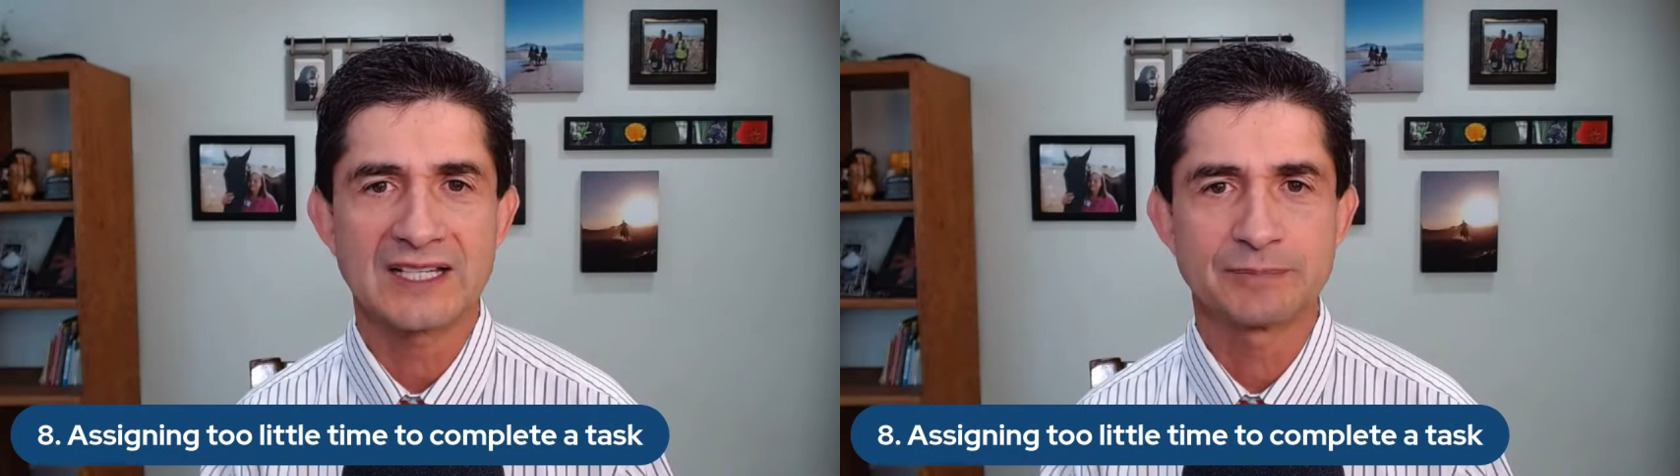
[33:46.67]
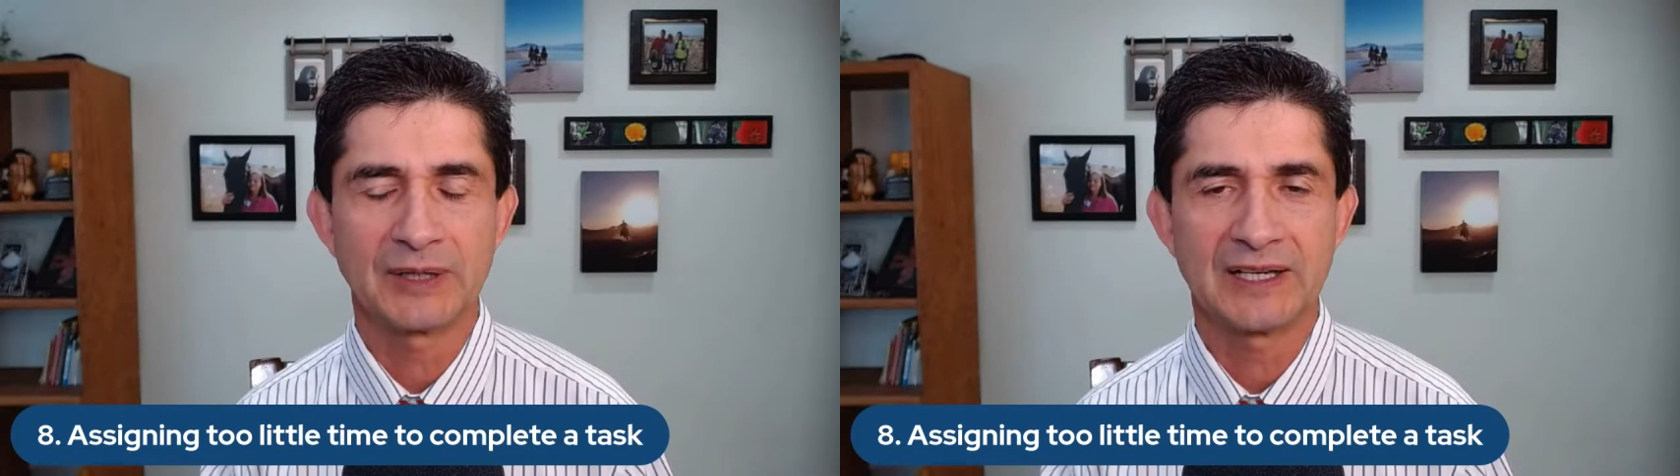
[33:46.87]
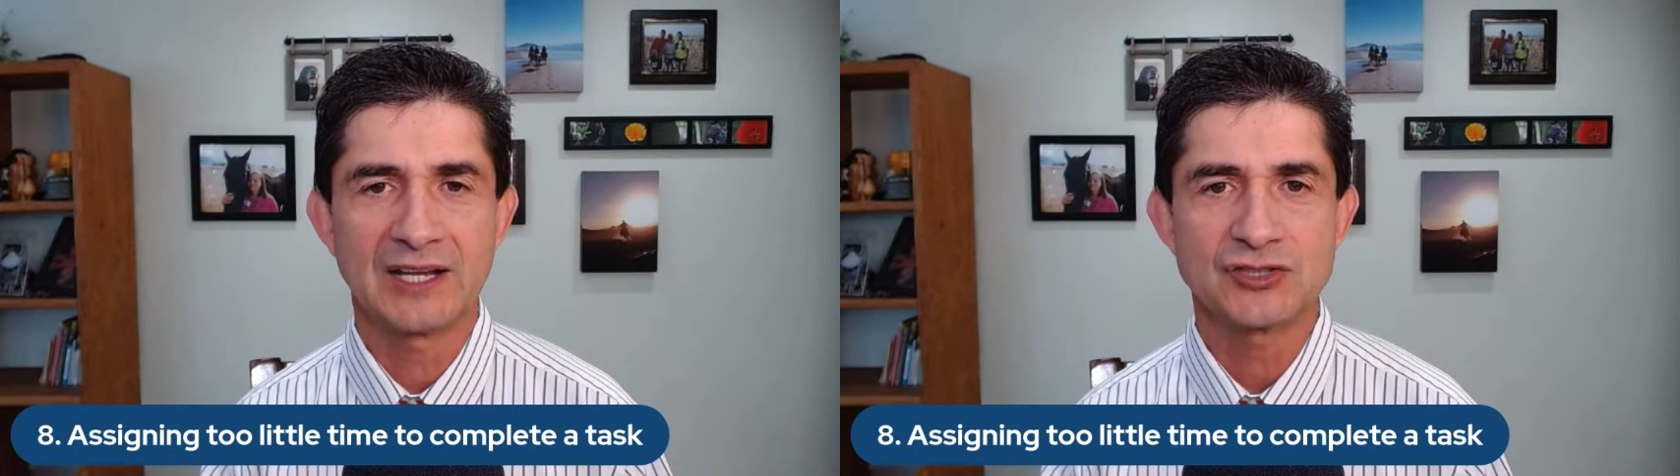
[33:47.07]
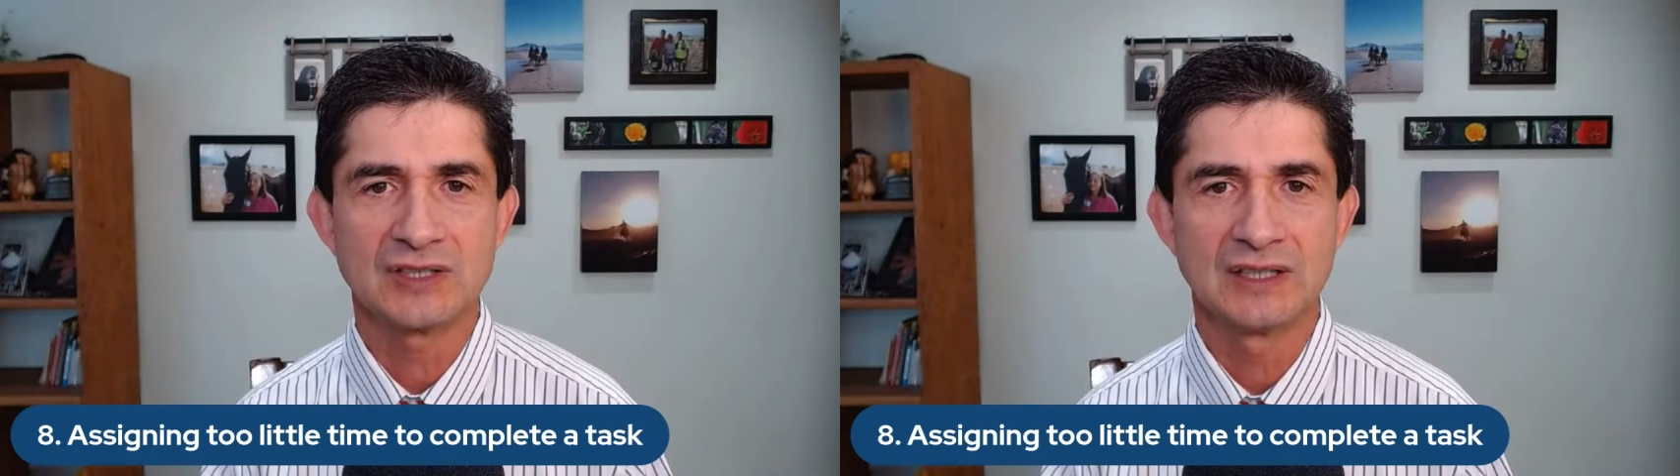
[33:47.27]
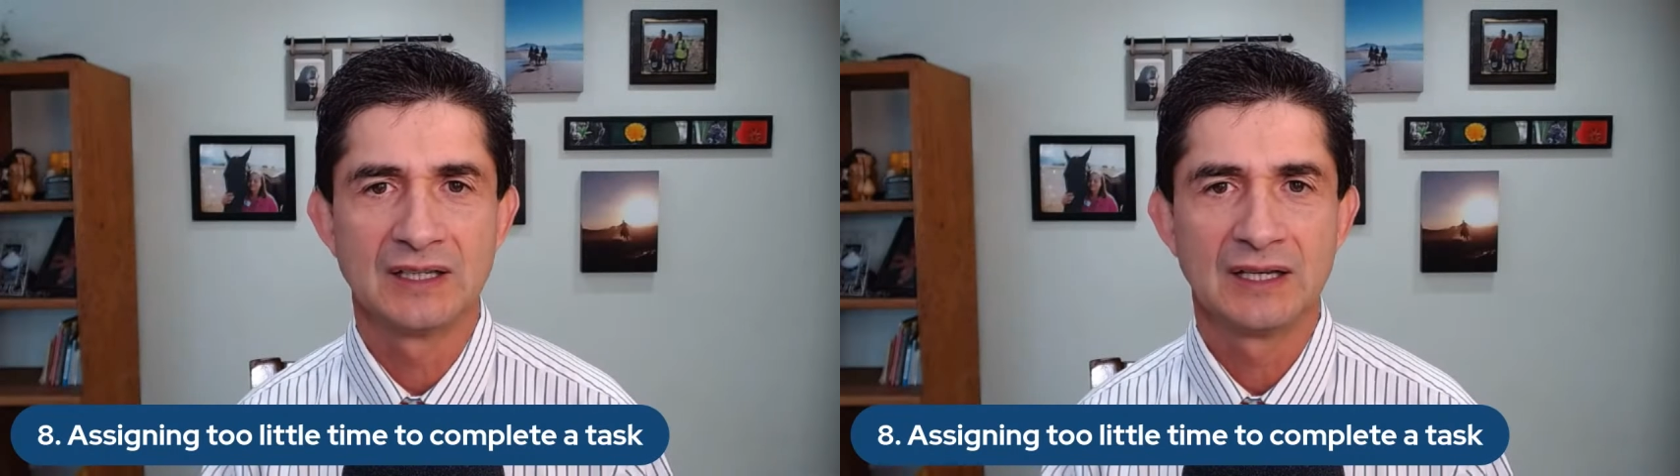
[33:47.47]

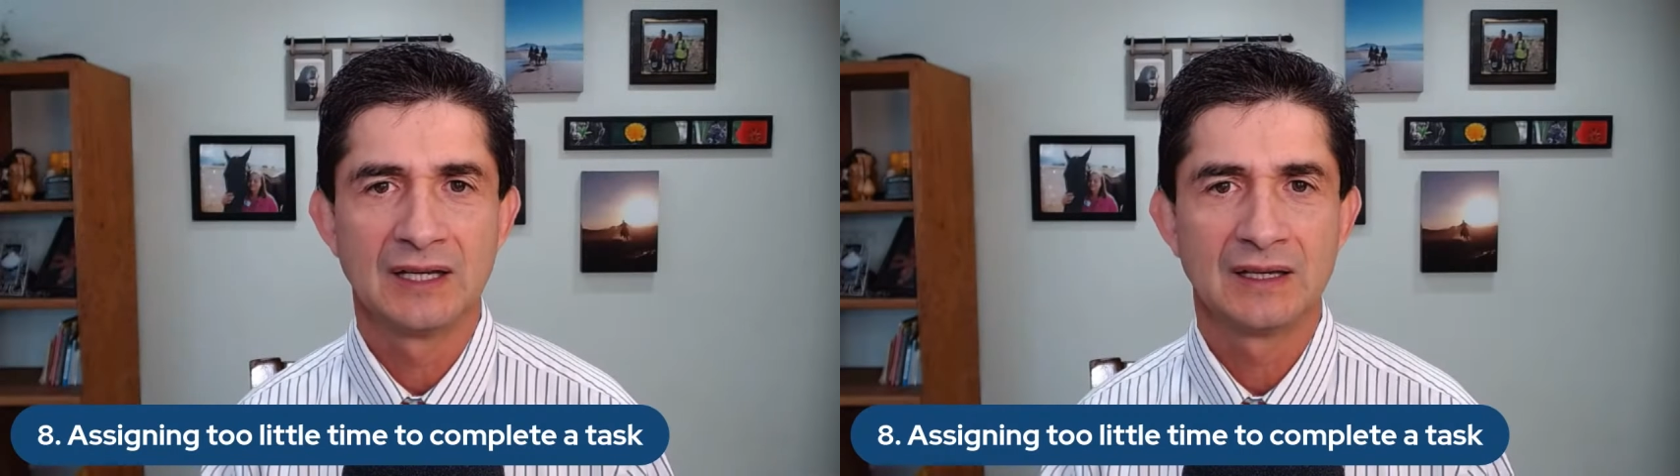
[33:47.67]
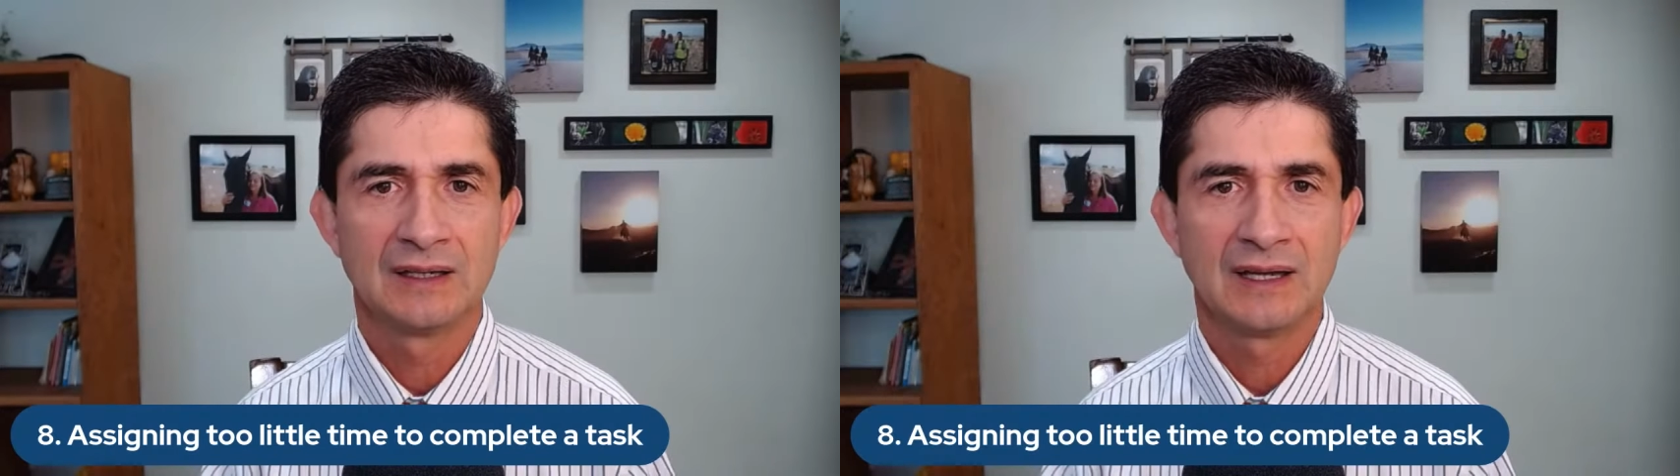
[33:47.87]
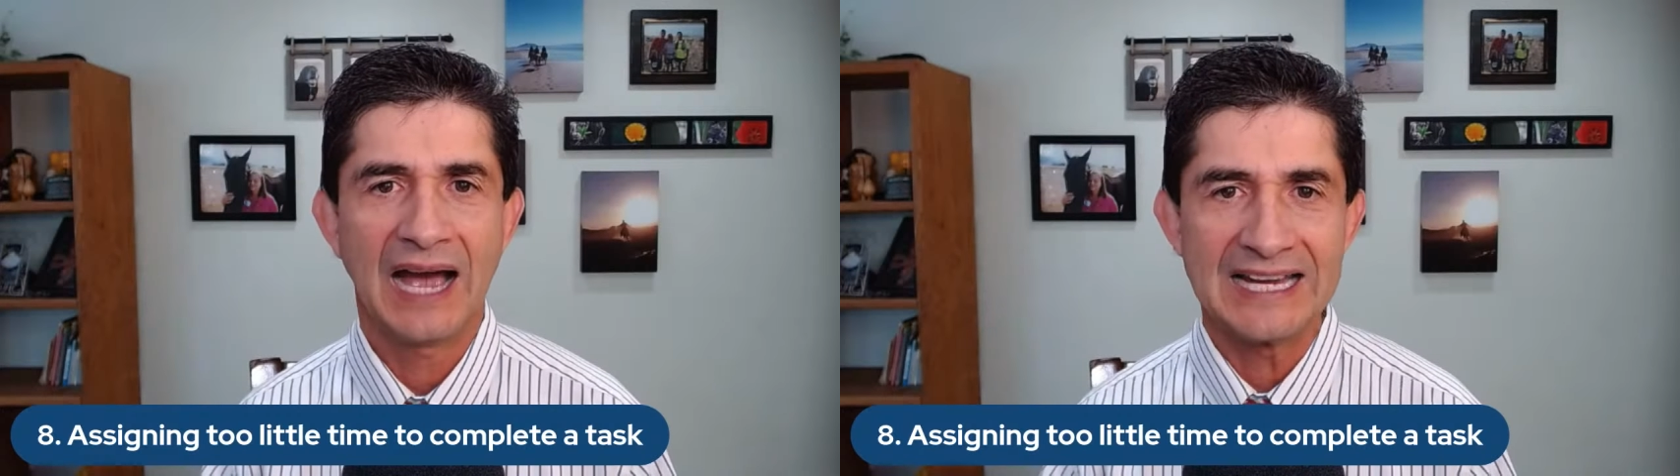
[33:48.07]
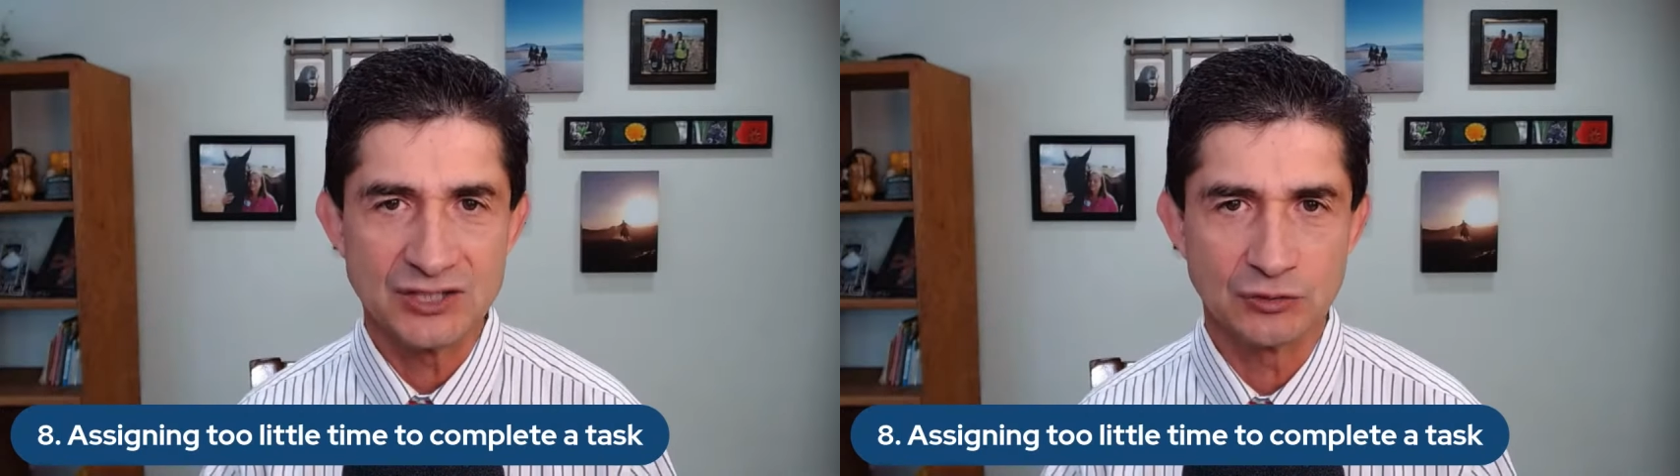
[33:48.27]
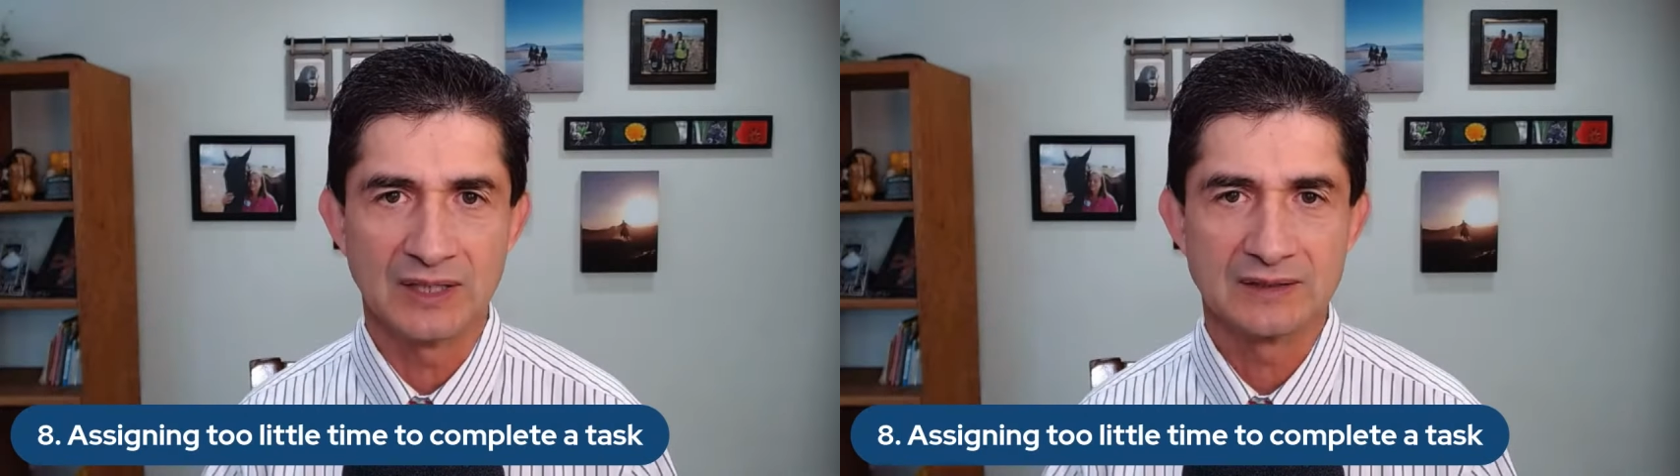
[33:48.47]
explanation, I
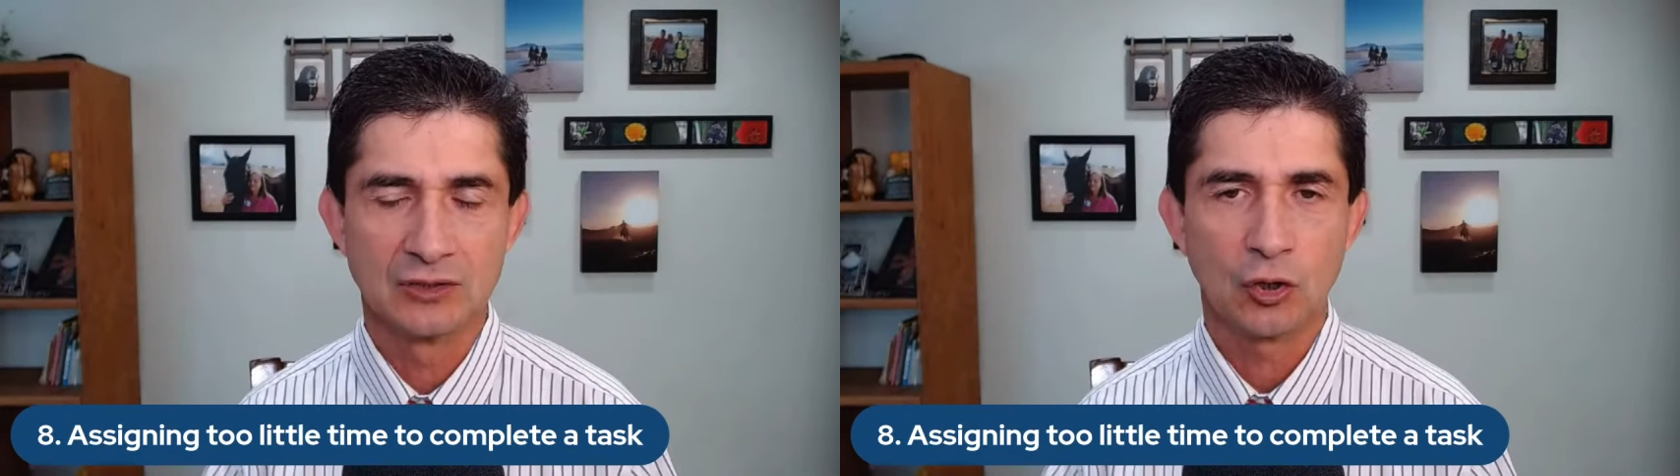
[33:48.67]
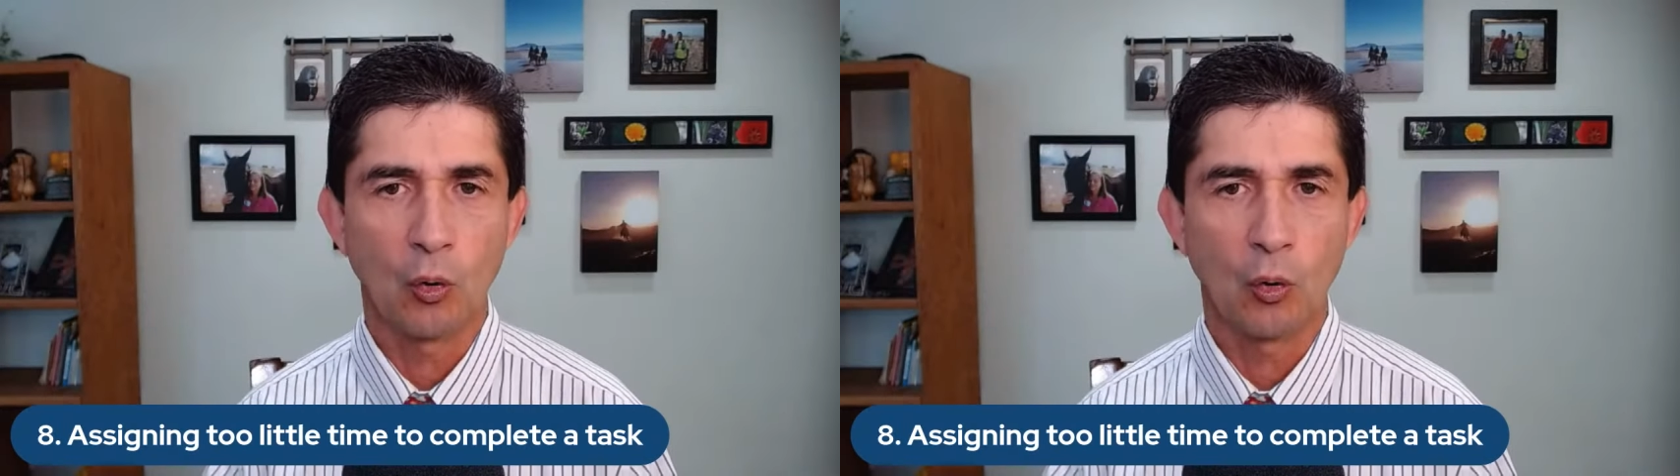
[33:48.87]
do it.